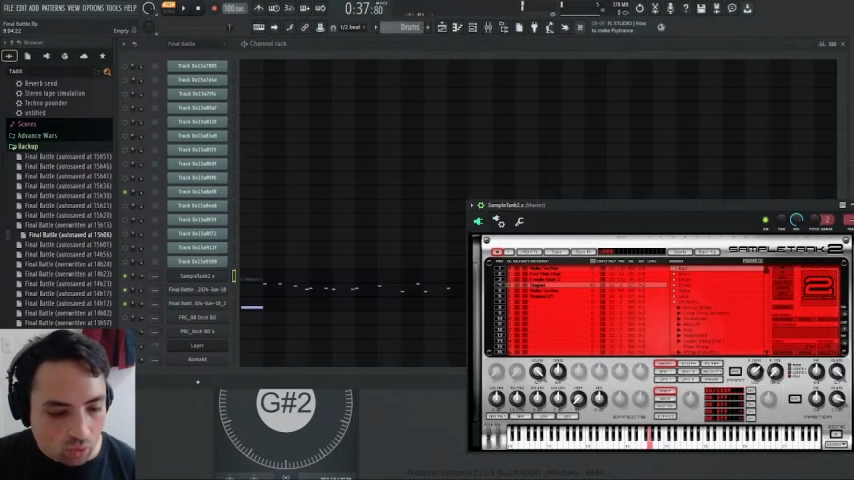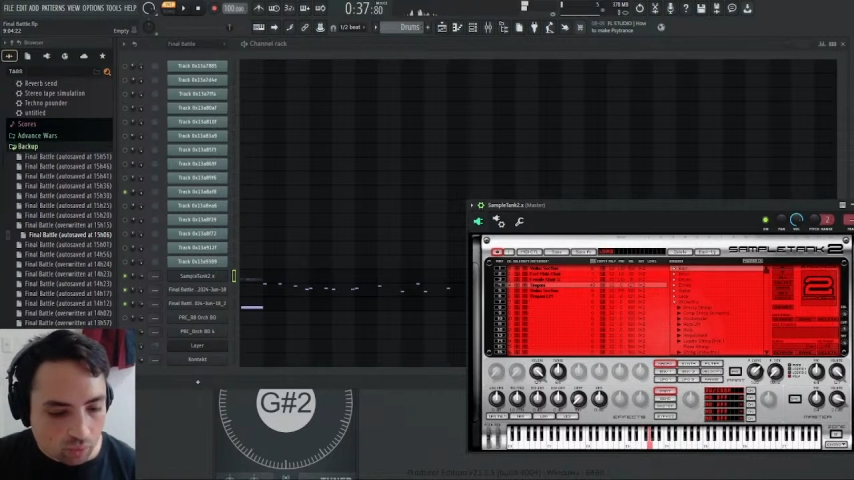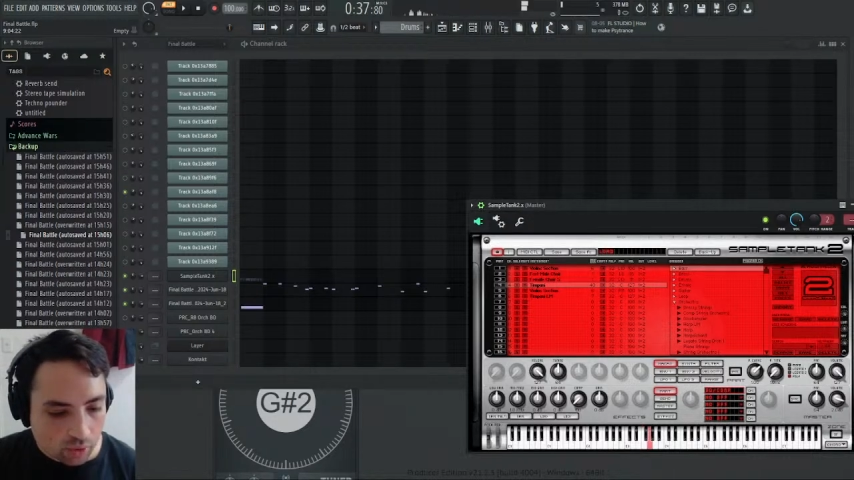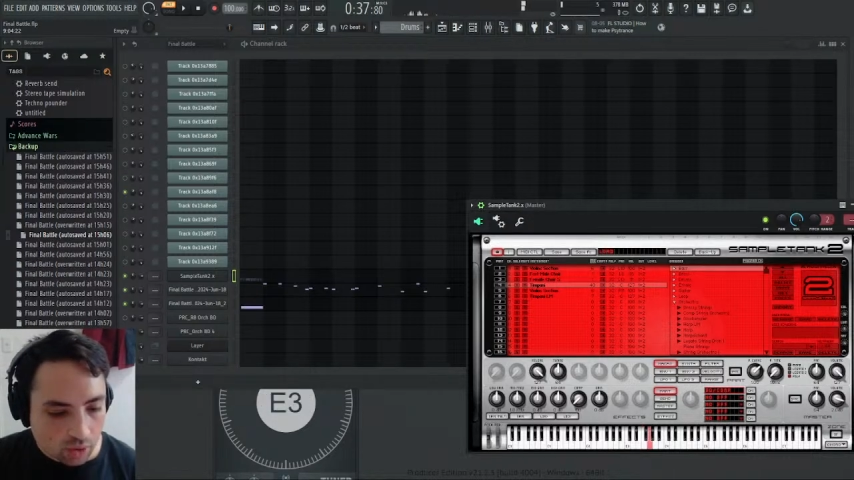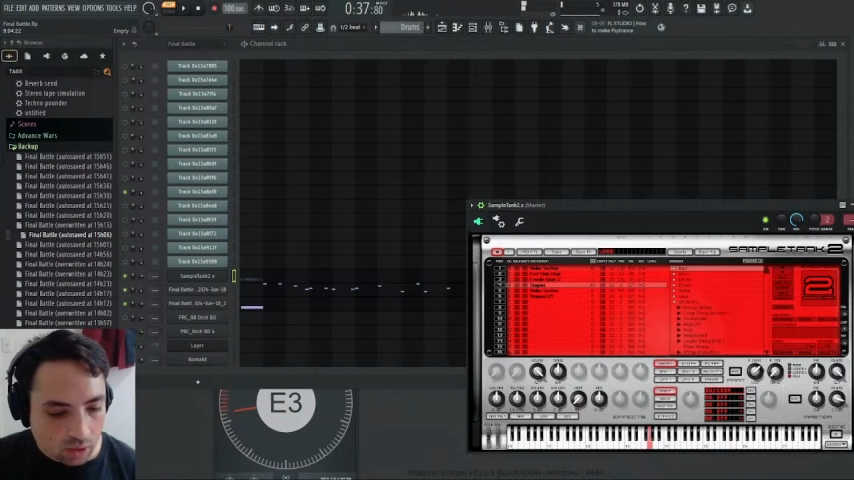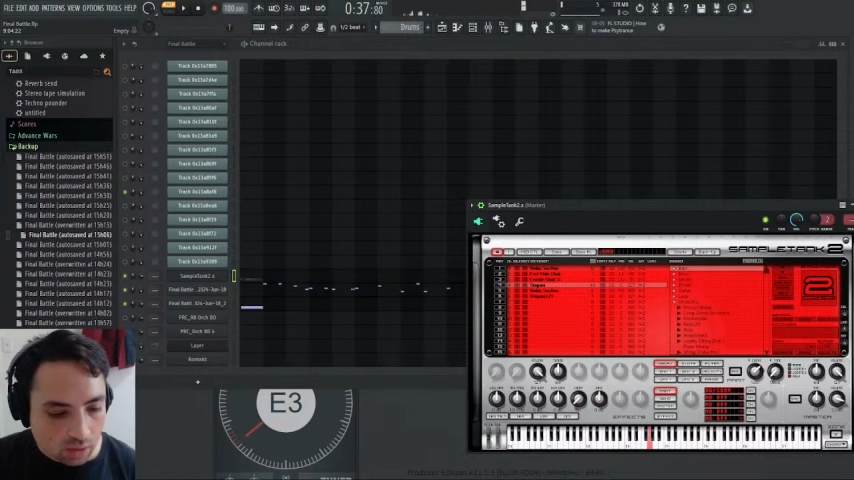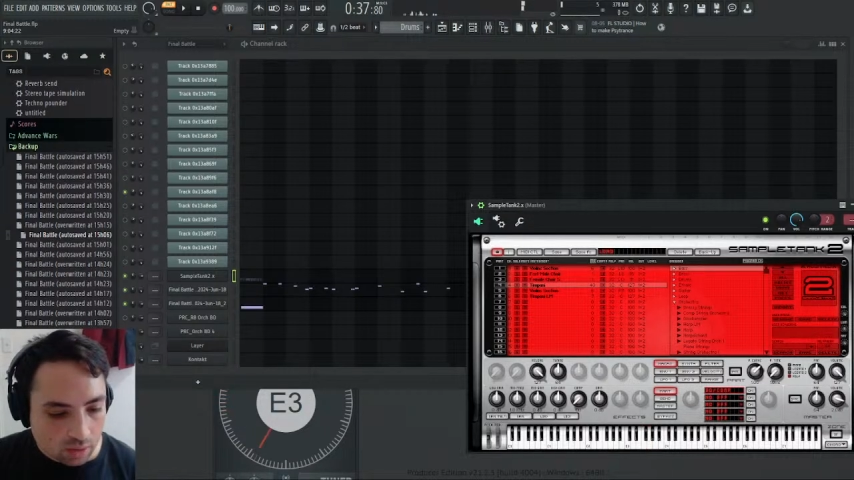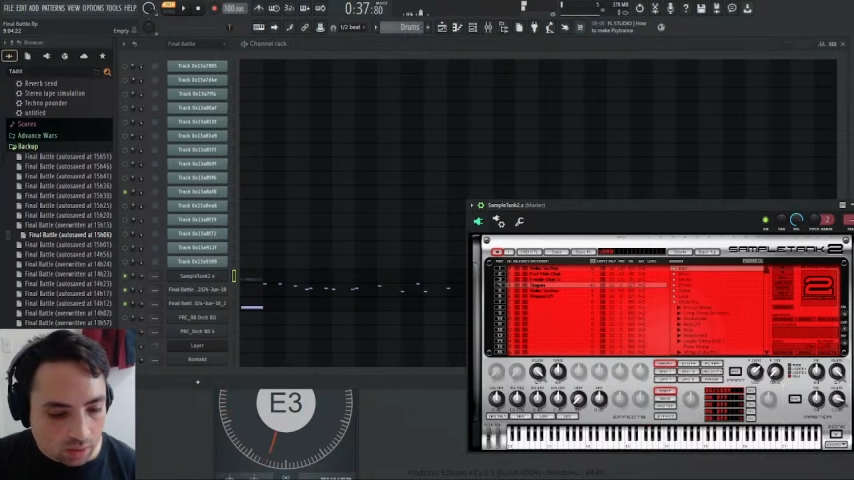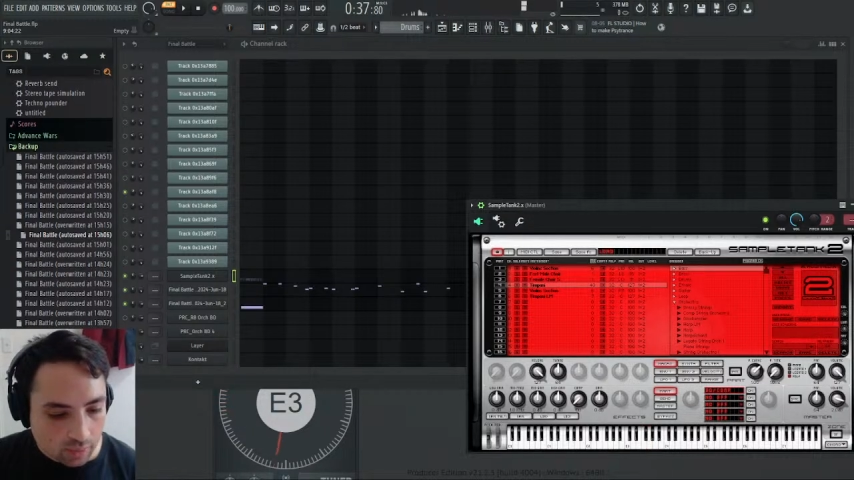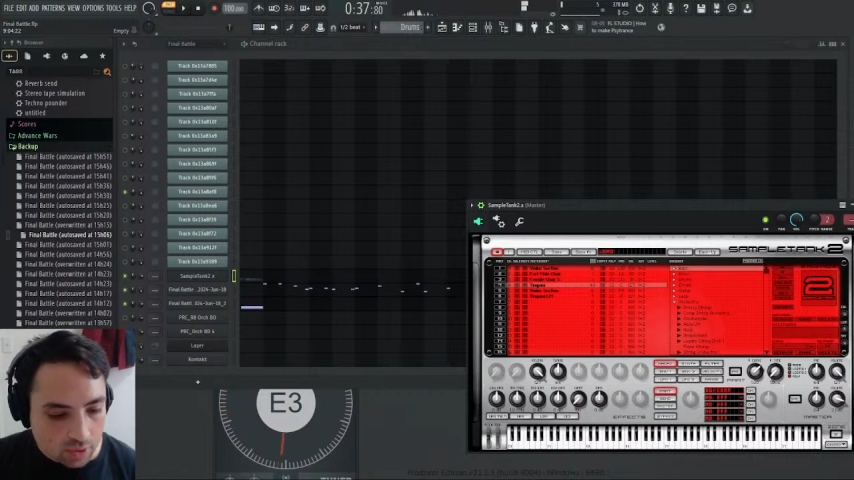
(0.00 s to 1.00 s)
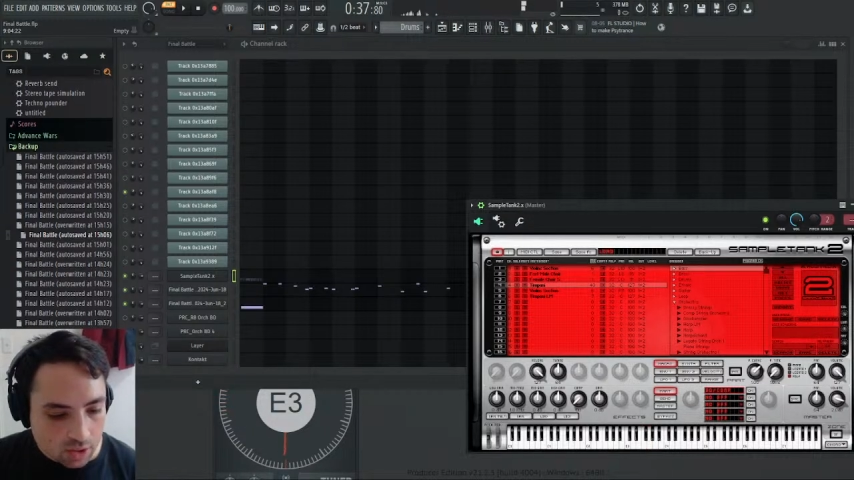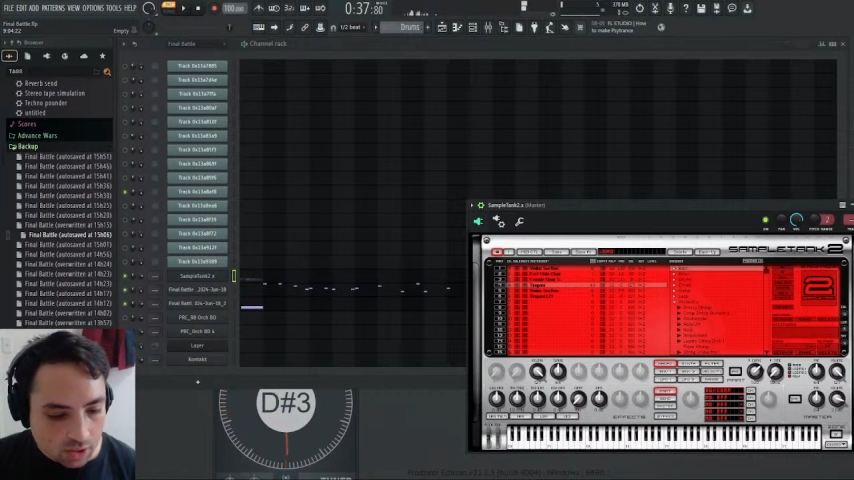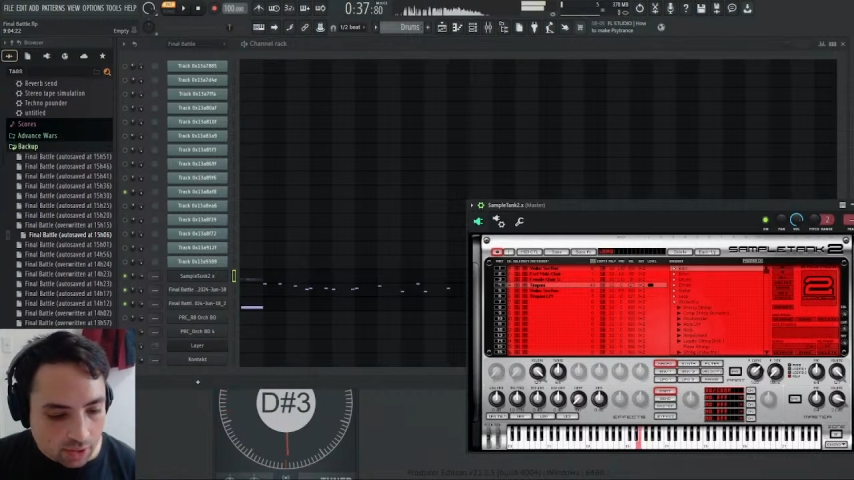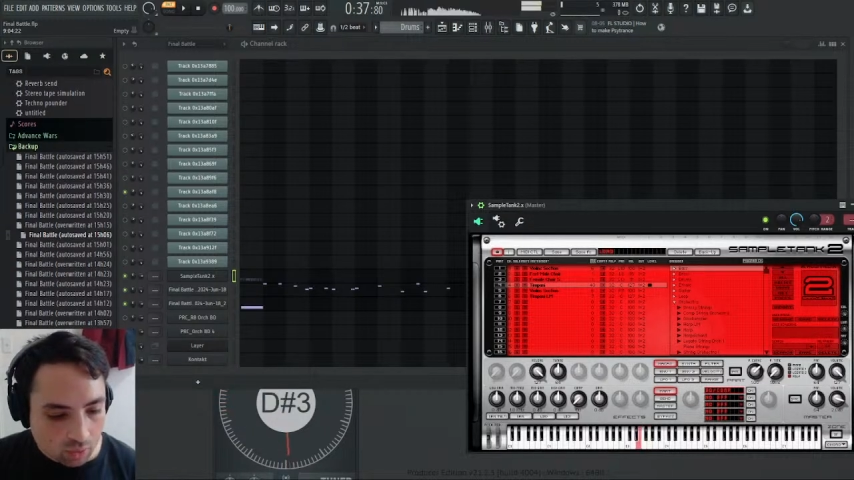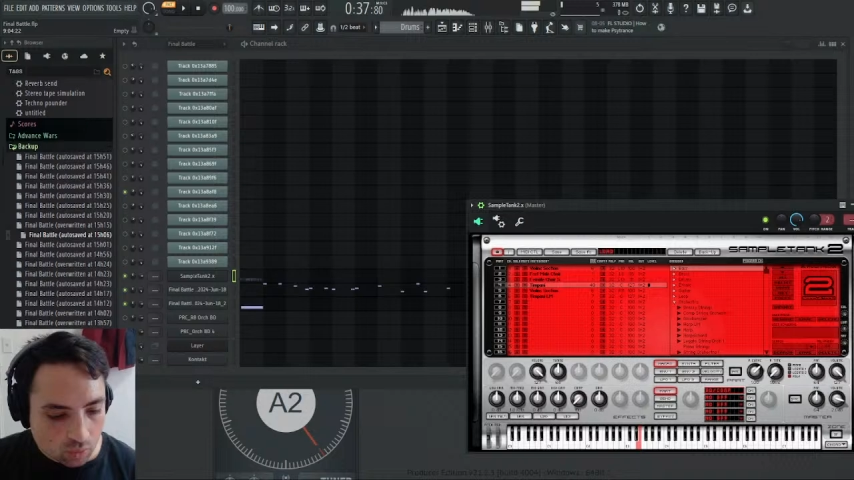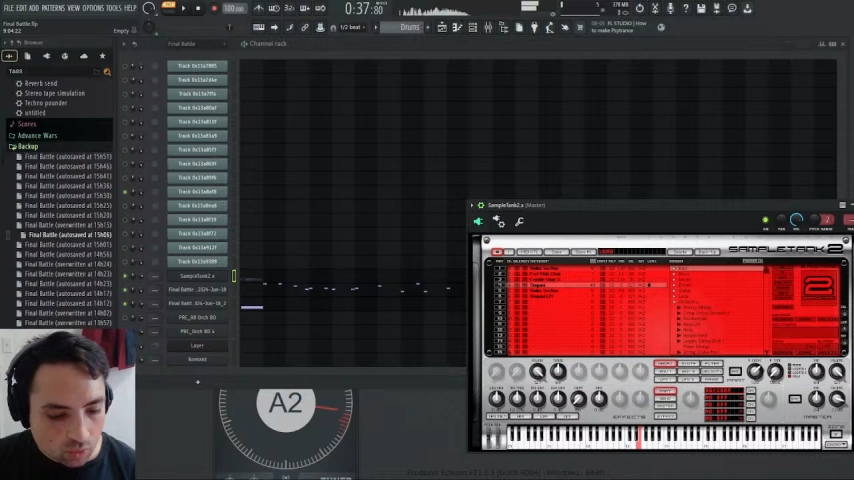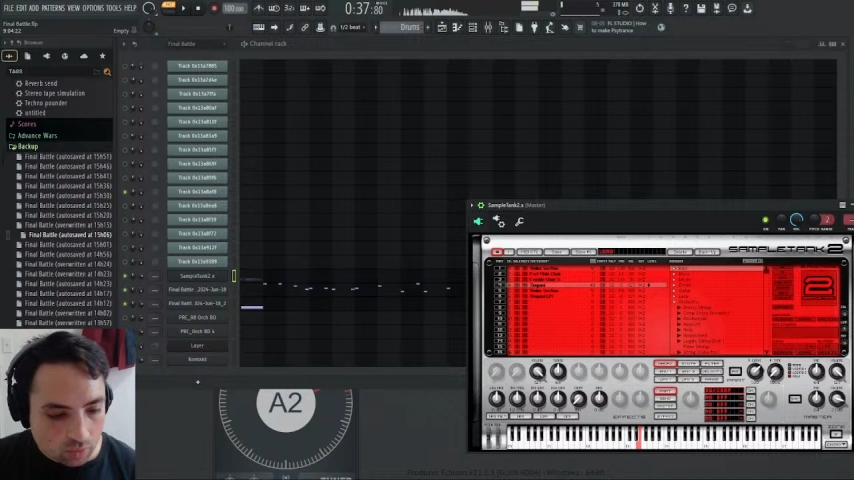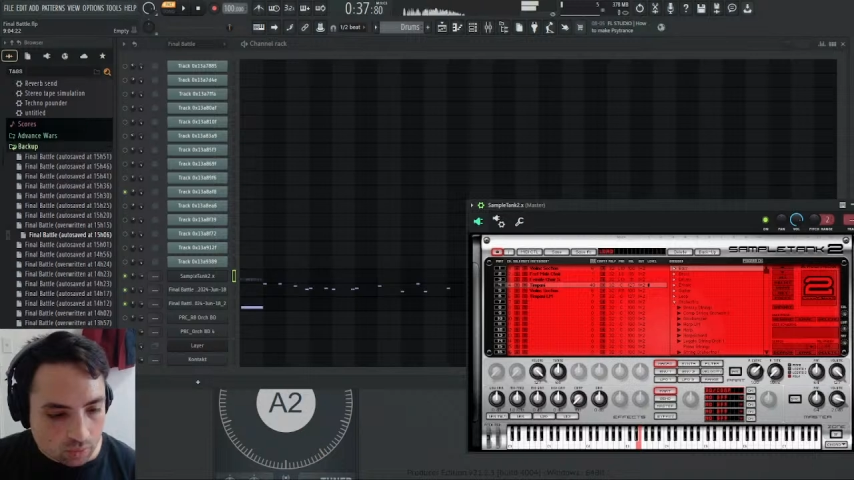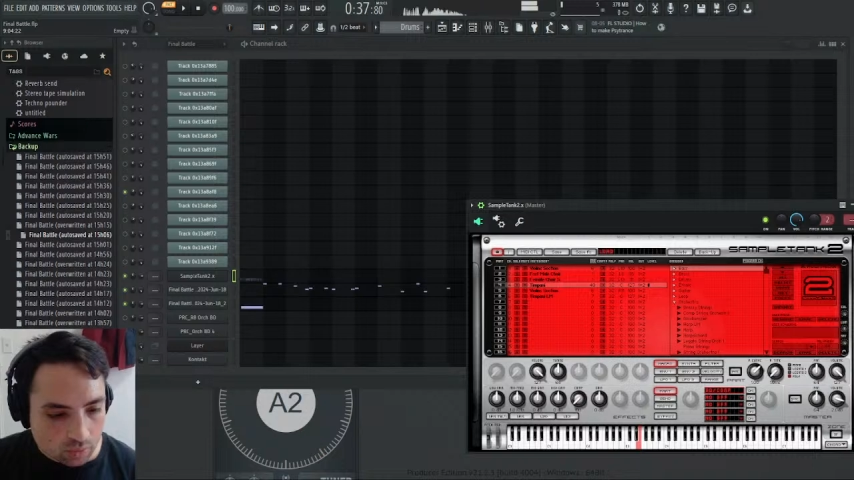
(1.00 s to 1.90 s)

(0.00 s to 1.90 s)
really. That one's a lighter roll.